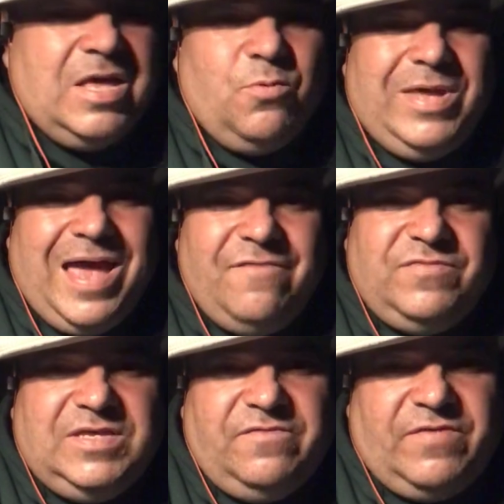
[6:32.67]
we
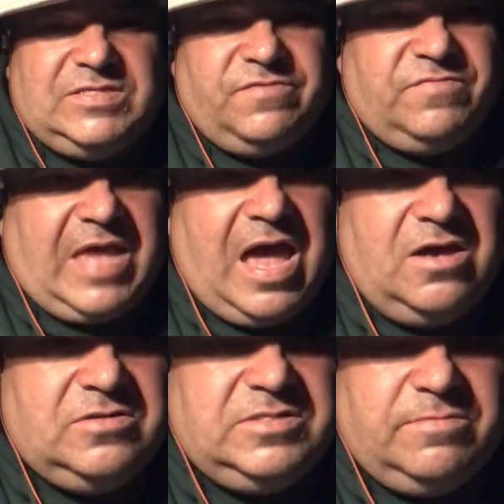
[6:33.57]
have defensive
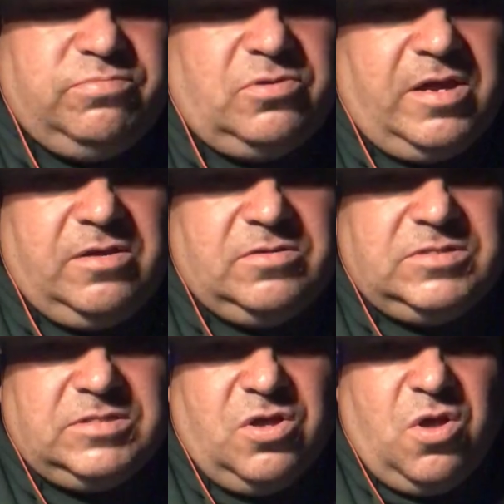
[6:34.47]
talented
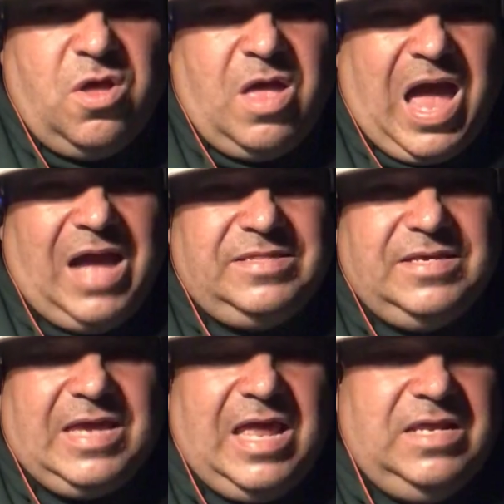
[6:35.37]
players. I
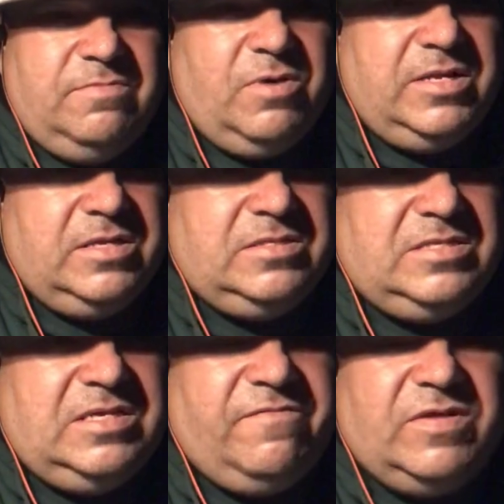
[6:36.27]
think anybody
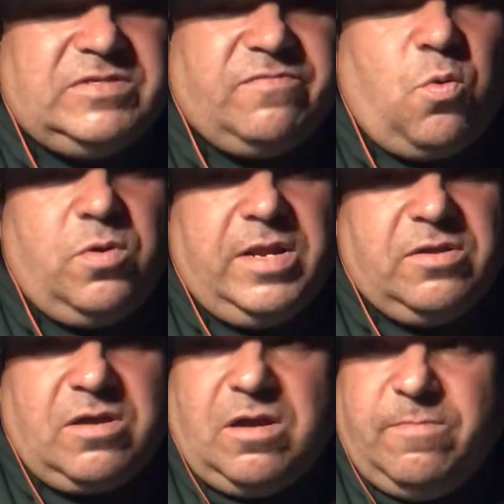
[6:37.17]
defensive
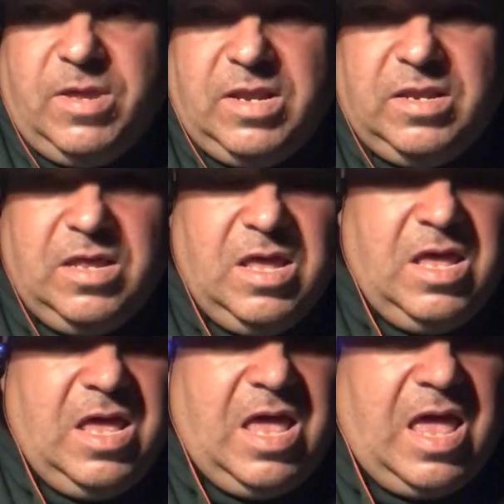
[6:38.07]
coordinators come in
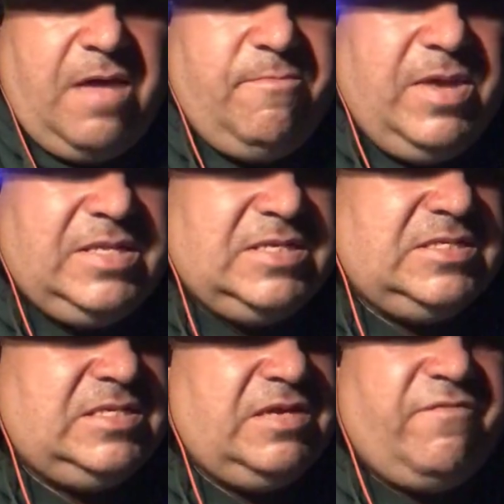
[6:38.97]
and make
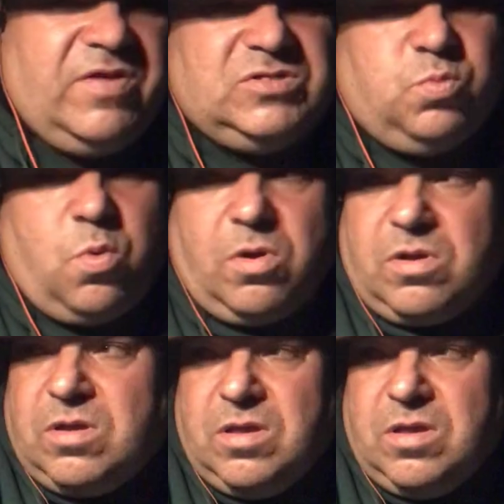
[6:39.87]
this defense work.